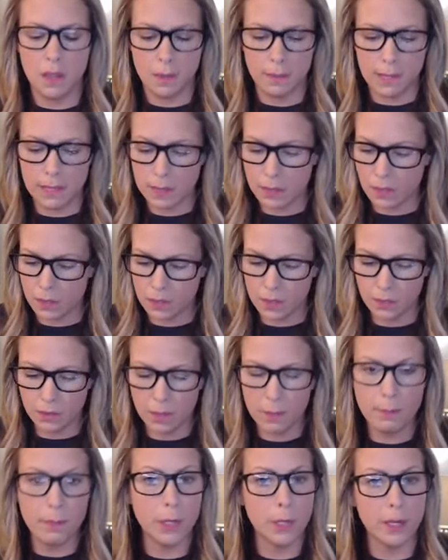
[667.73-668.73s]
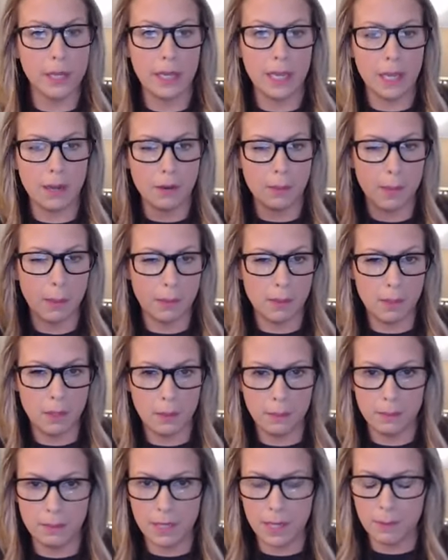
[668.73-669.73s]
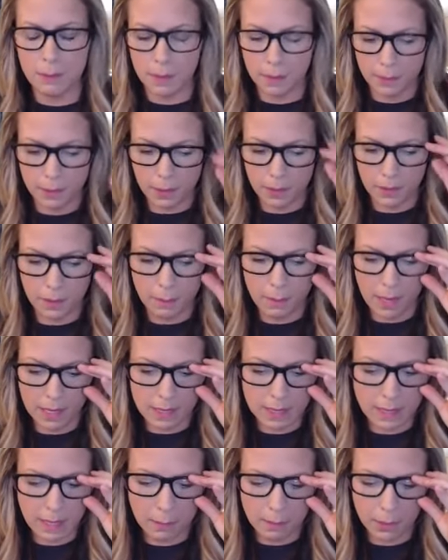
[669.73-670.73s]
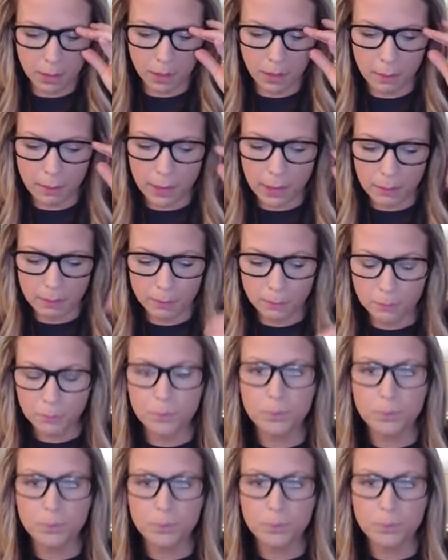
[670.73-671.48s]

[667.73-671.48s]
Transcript: um, and it's also in a book, I can't remember the name of the book, the mindset book, but